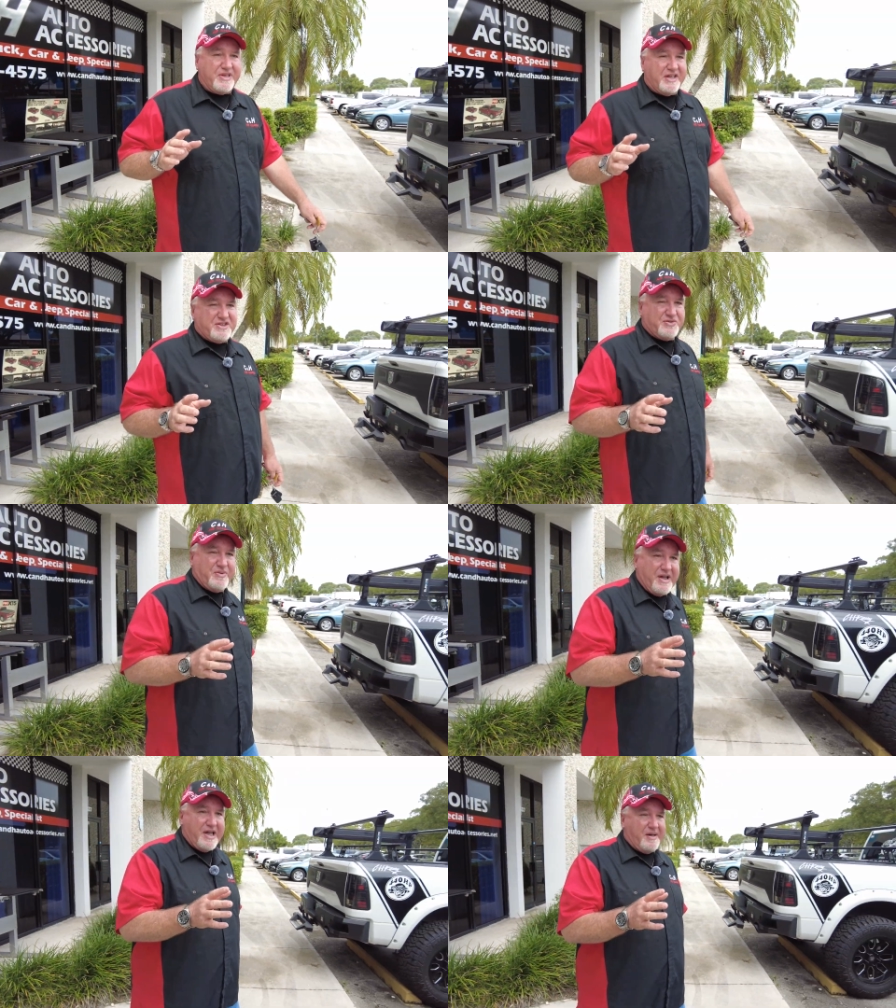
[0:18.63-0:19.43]
We got this
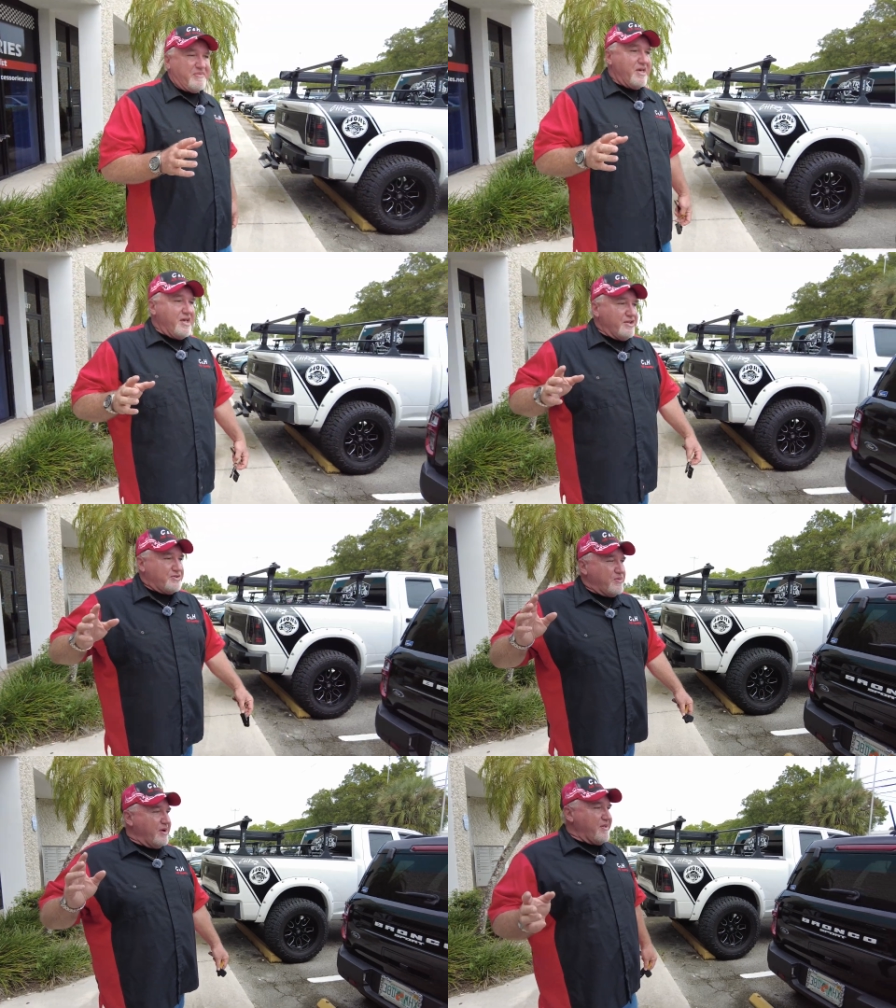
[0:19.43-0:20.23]
Ram
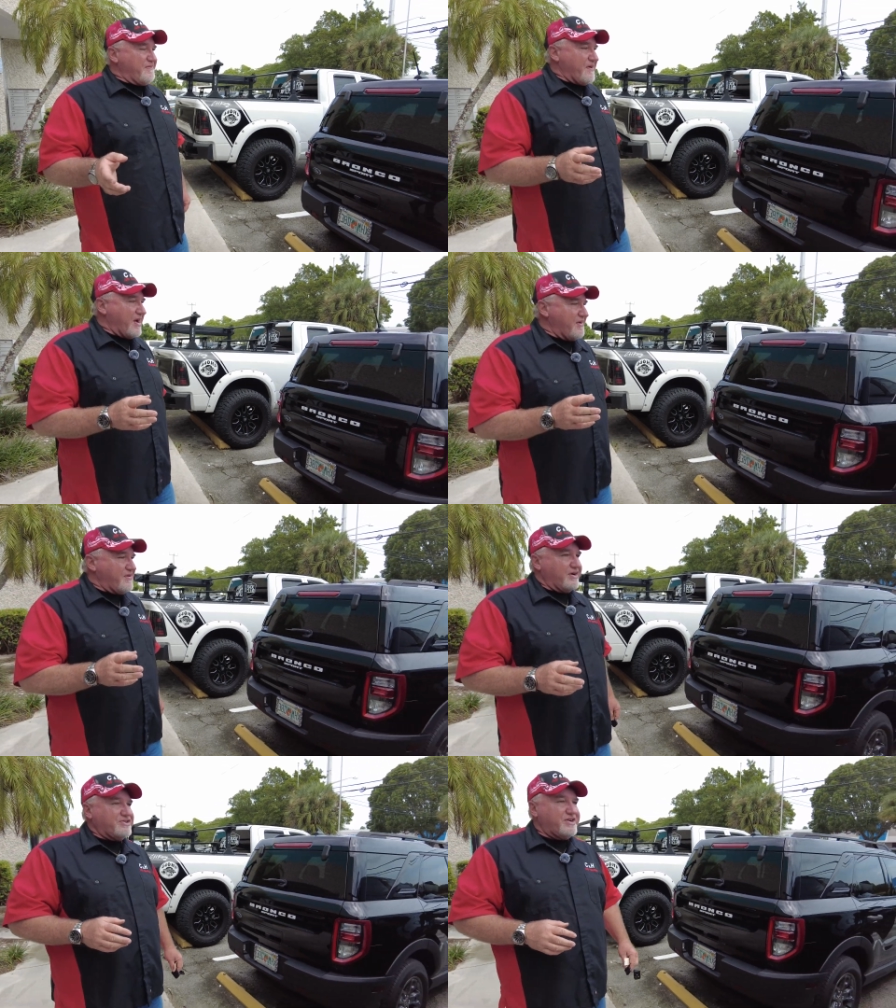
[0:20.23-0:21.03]

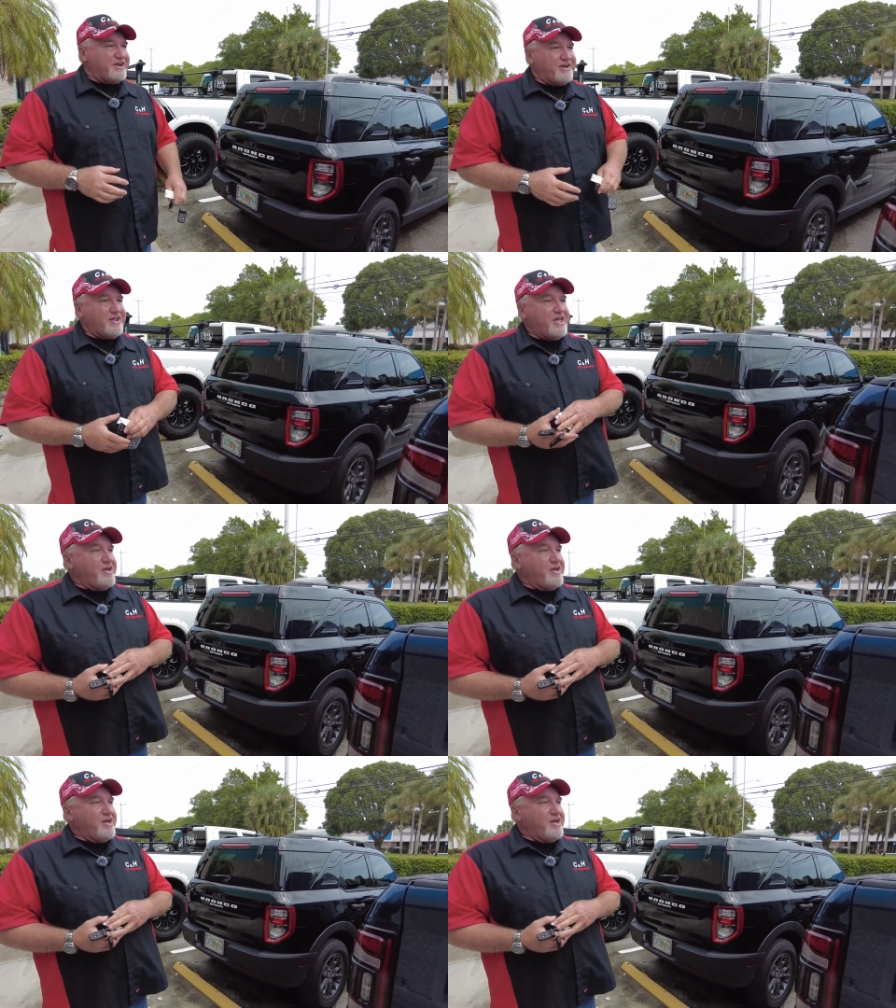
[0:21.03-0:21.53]
2500 here